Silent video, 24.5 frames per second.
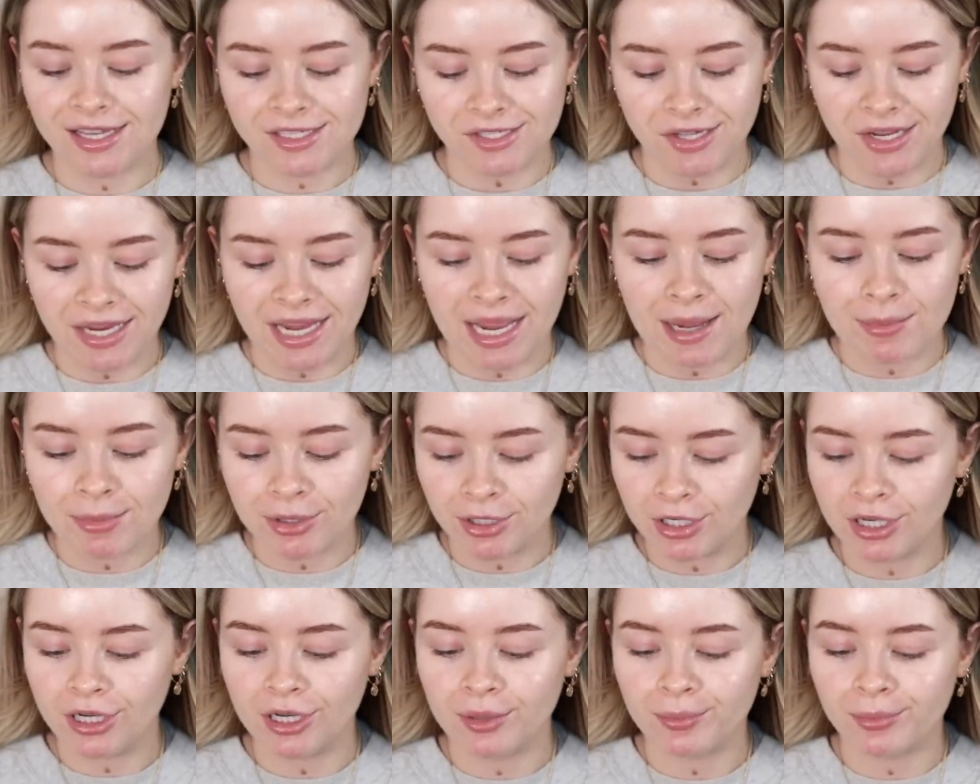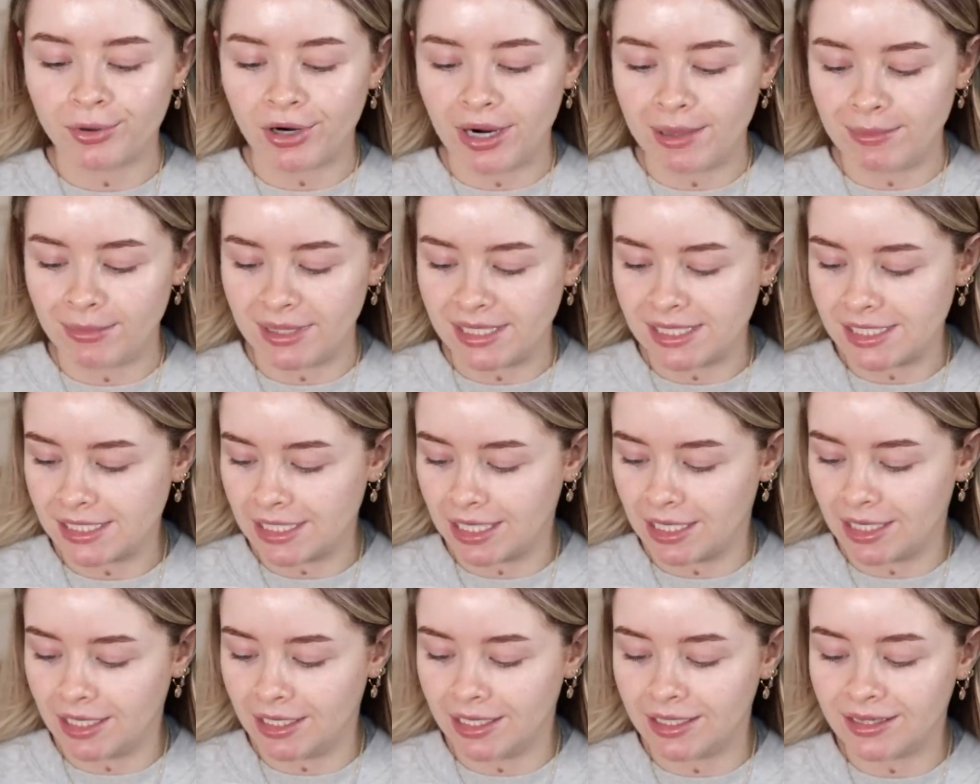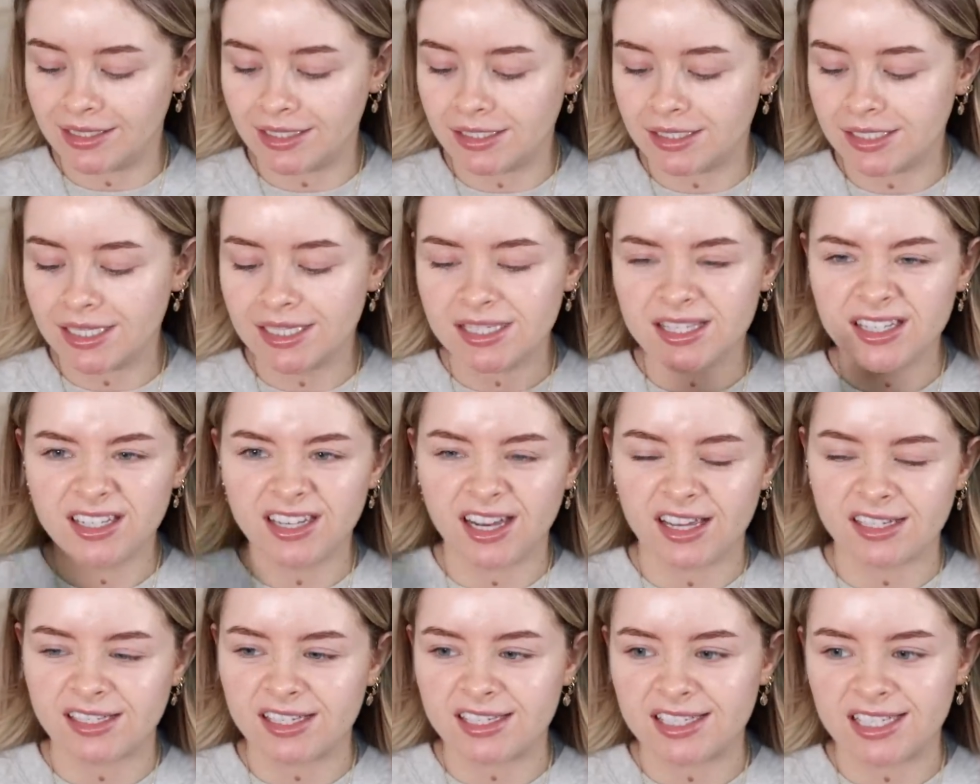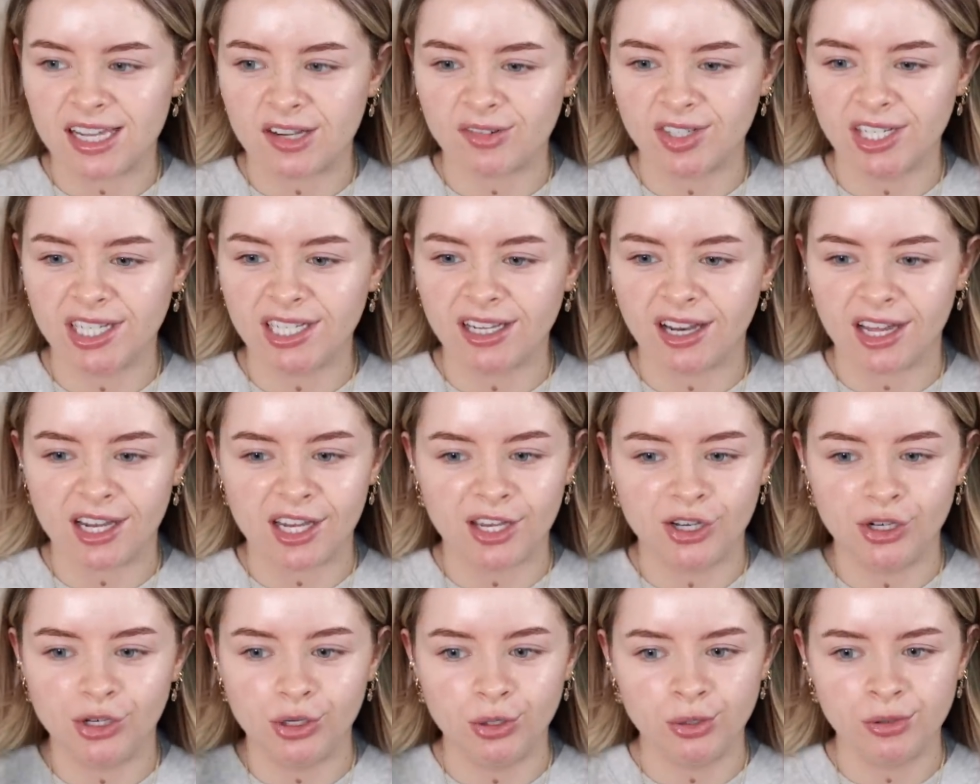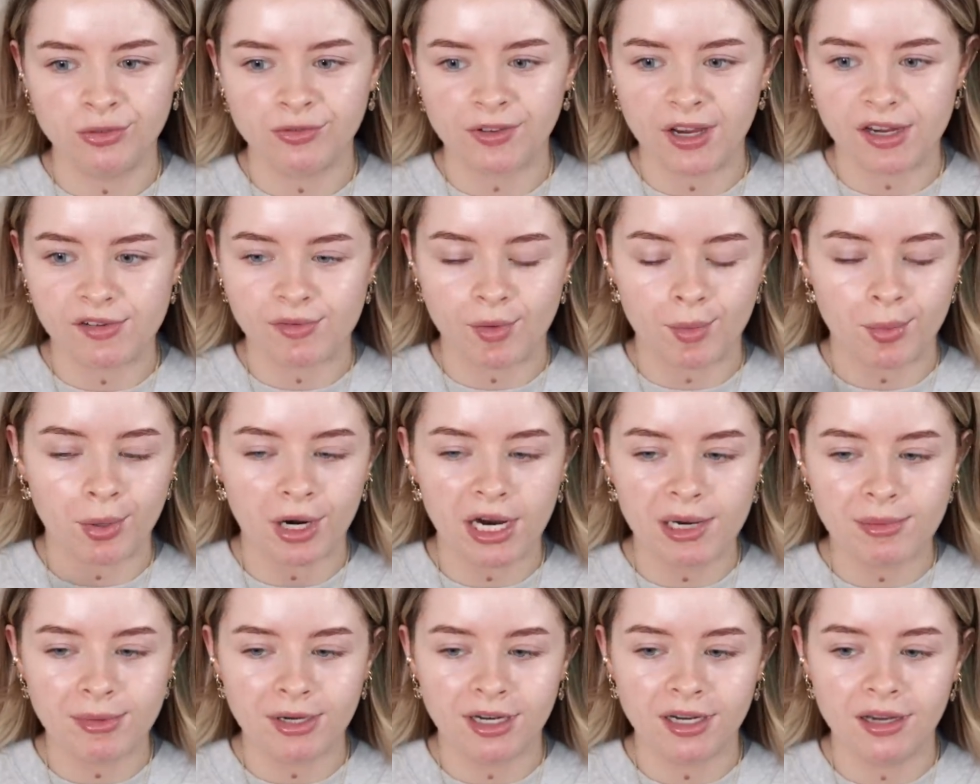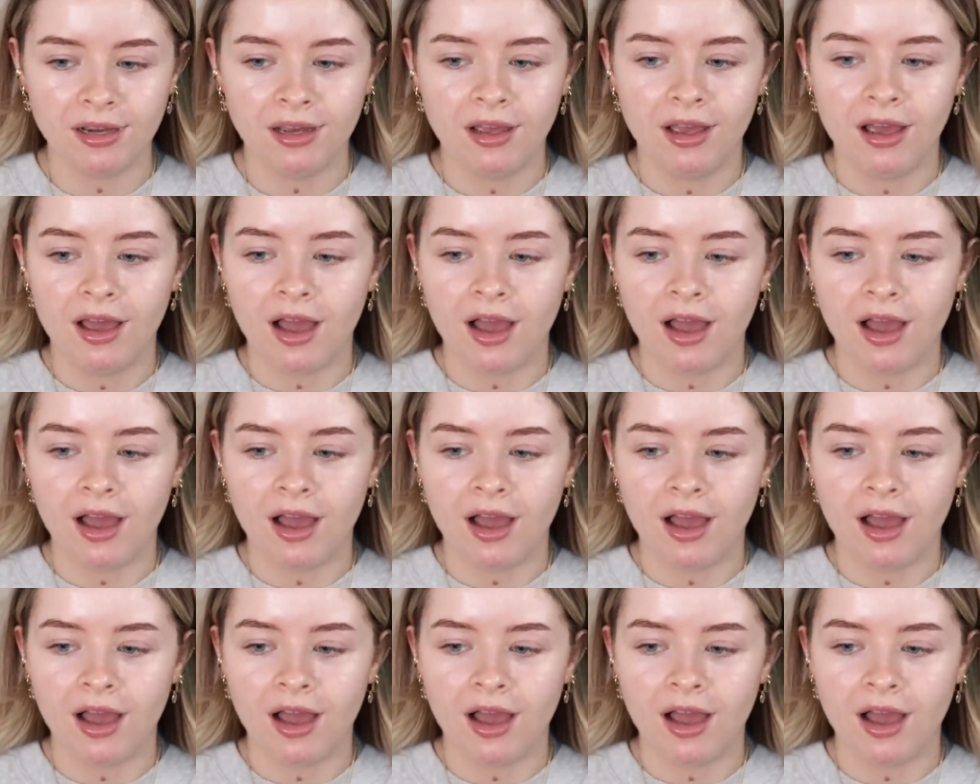so i am gonna prime my skin this isn't necessarily like a new favorite primer